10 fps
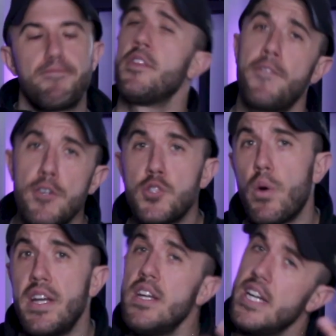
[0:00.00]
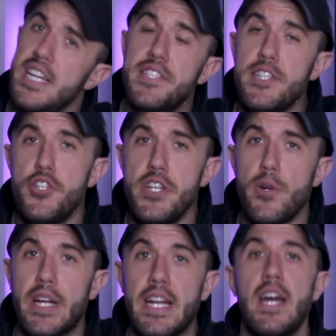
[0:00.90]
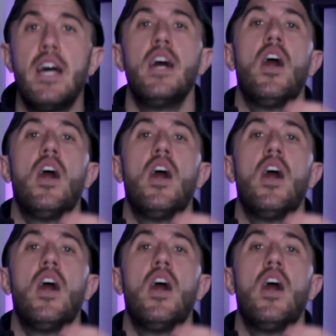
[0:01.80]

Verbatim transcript: The first one is engineering.